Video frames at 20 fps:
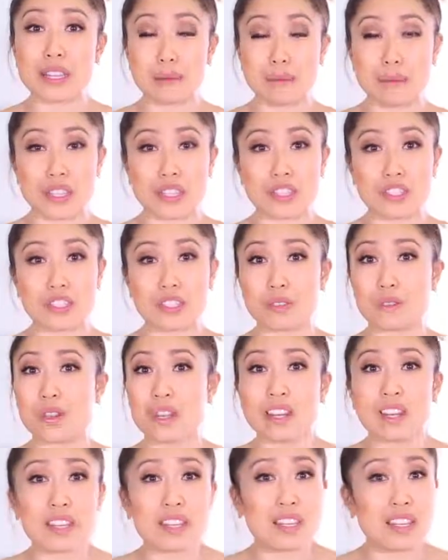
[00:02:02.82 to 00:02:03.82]
really meant to do,
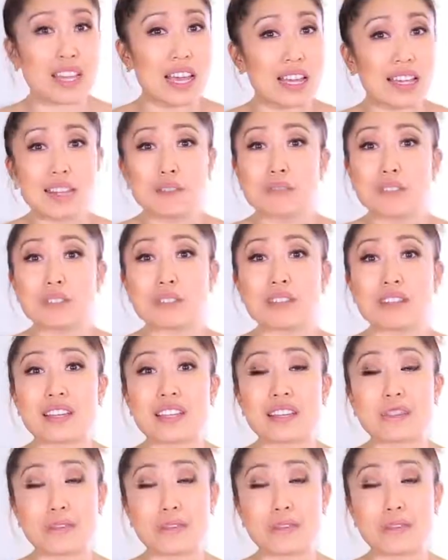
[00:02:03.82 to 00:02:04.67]
you end up doing it.